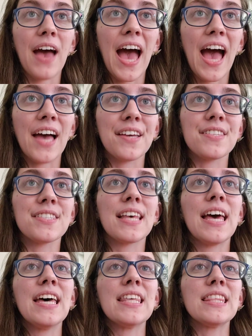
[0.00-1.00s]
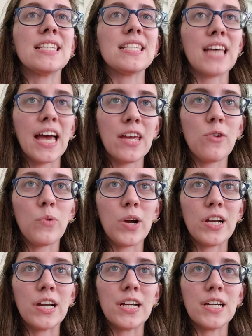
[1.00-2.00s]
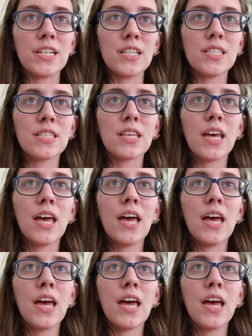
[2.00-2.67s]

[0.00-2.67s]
facts, the sight words.